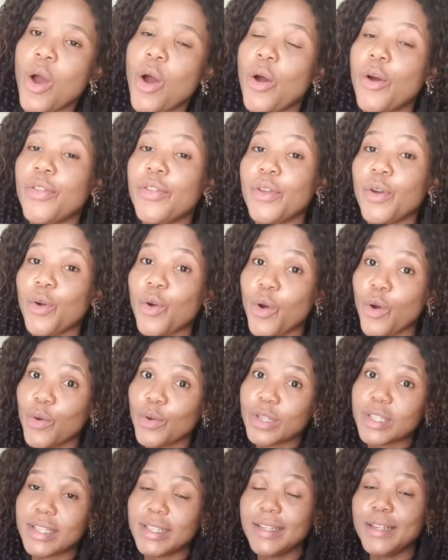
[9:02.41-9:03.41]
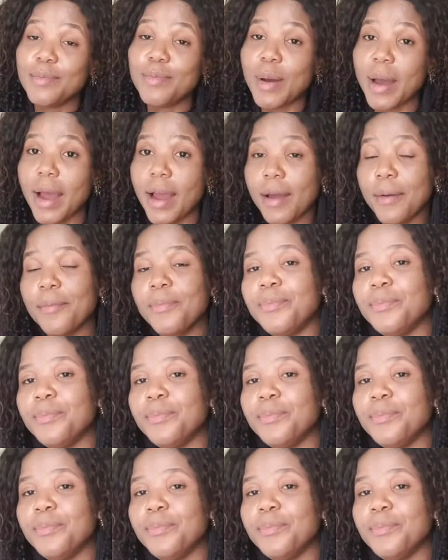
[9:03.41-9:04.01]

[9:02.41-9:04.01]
on the co-sleeper,